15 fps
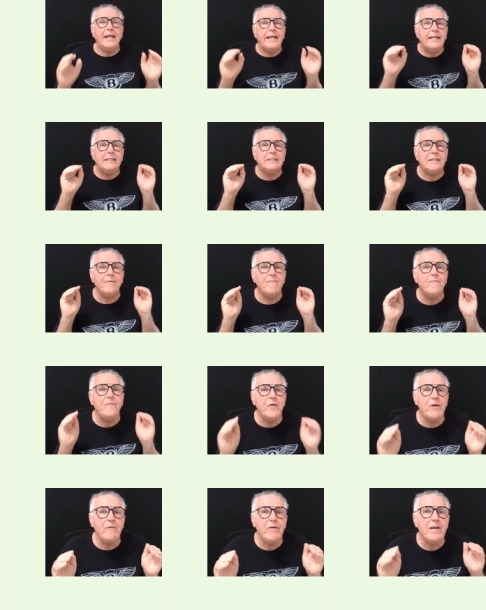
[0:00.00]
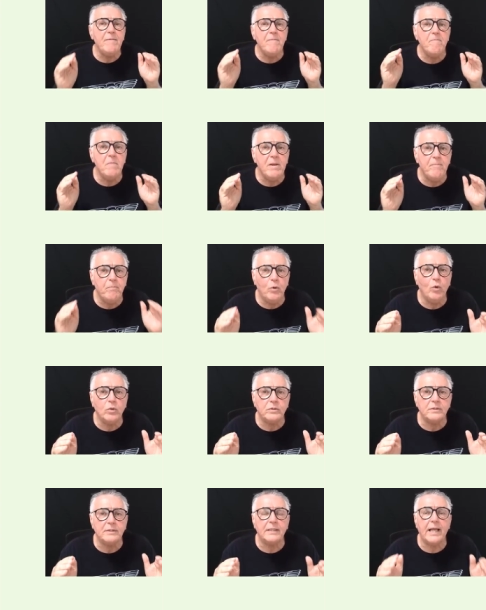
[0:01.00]
is very
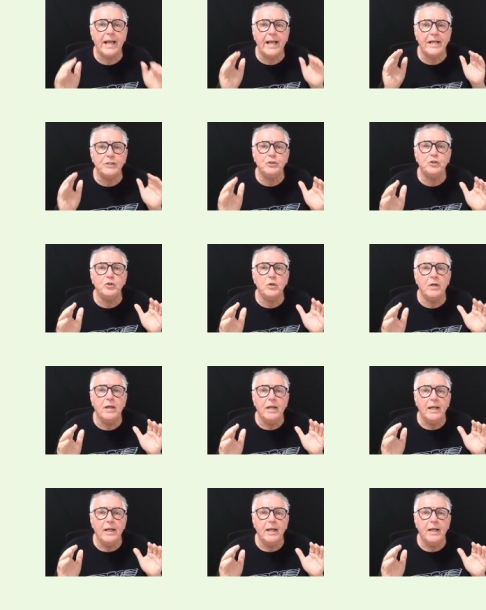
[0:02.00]
important as you,